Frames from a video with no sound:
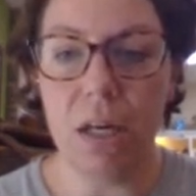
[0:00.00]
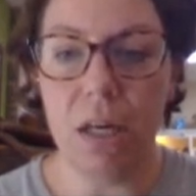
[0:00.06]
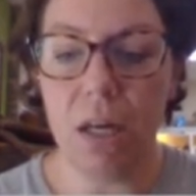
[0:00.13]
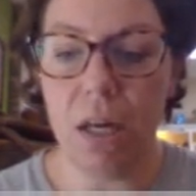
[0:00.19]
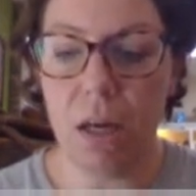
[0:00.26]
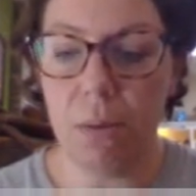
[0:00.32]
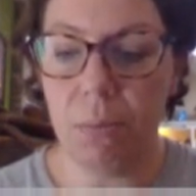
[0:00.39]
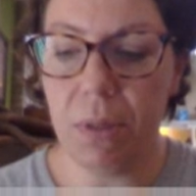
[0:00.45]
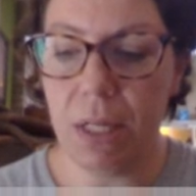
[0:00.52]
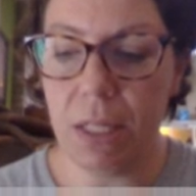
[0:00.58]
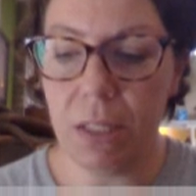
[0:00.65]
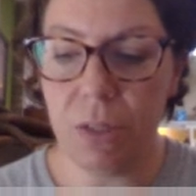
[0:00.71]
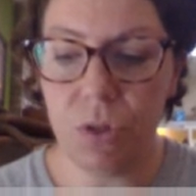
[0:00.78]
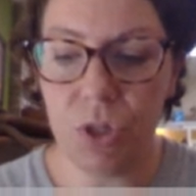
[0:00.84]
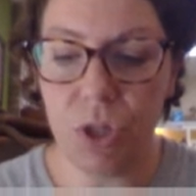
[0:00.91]

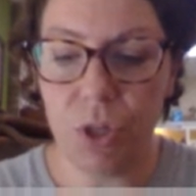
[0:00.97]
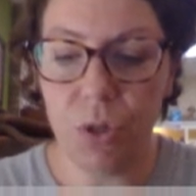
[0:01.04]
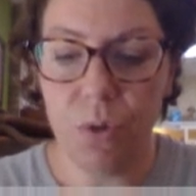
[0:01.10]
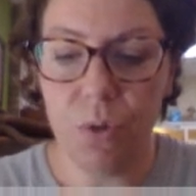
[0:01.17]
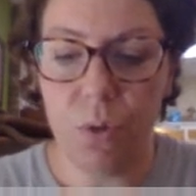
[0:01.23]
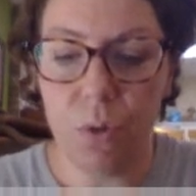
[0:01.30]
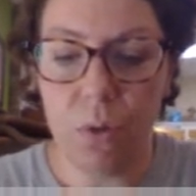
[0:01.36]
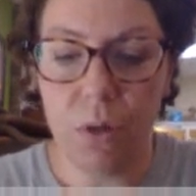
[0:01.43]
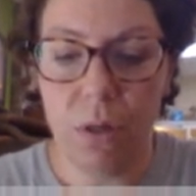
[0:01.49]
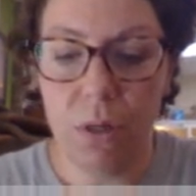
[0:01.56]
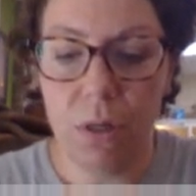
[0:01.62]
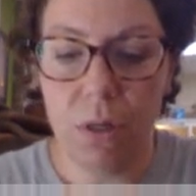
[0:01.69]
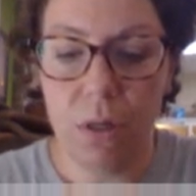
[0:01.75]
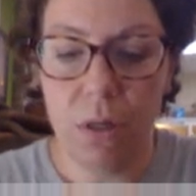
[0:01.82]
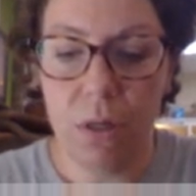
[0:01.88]
Let's do
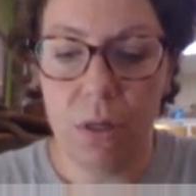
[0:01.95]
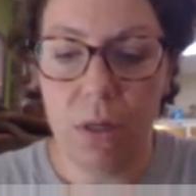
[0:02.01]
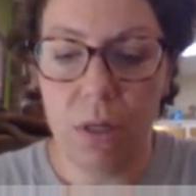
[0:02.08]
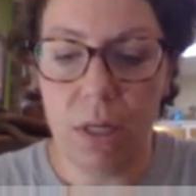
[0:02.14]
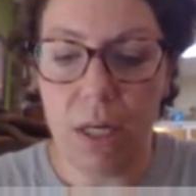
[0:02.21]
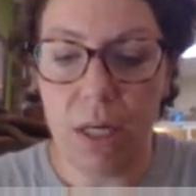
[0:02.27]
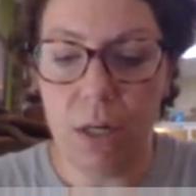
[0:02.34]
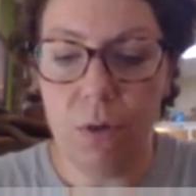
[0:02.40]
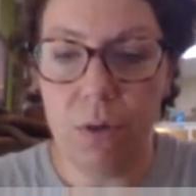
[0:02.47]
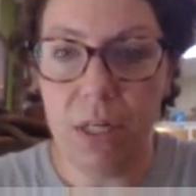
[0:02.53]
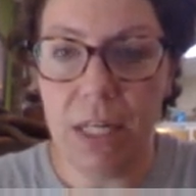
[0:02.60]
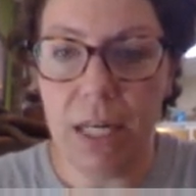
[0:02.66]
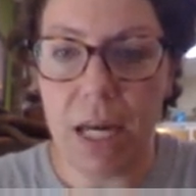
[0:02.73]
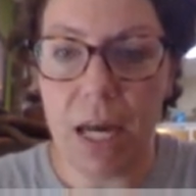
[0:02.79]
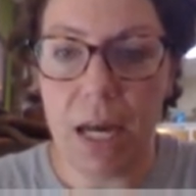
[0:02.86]

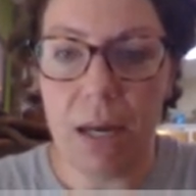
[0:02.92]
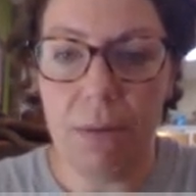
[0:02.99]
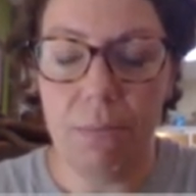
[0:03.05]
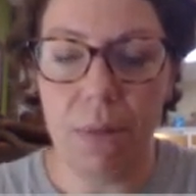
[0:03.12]
Hanoniga.